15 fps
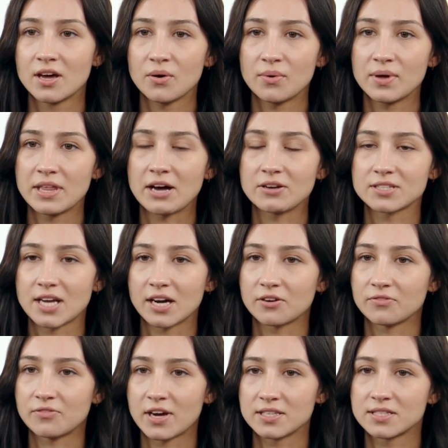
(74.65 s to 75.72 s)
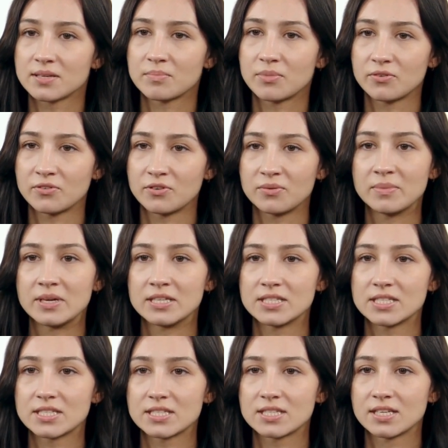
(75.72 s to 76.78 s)
without sacrificing
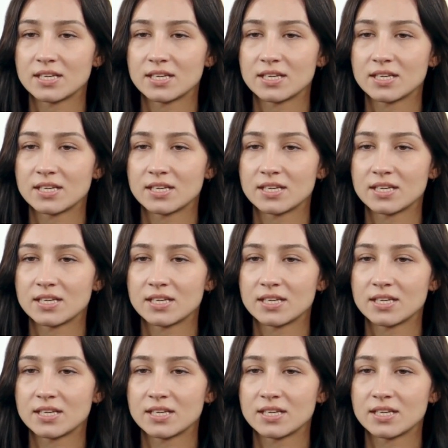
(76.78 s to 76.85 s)
performance.